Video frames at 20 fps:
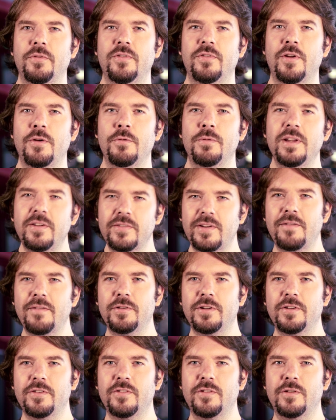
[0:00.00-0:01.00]
so this
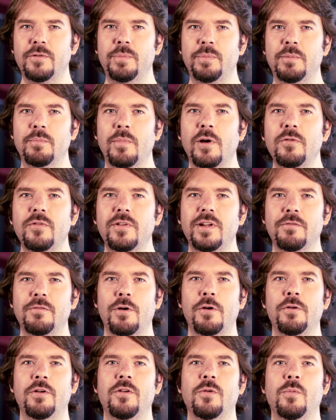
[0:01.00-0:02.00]
evidence has been mostly
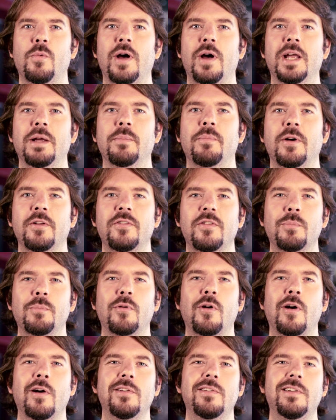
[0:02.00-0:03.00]
eroded away by
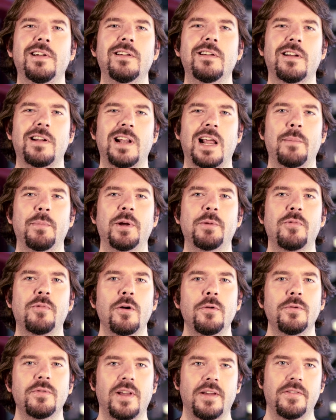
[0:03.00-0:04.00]
surprisingly dynamic
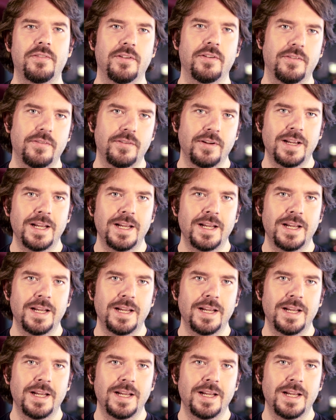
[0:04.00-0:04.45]
processes.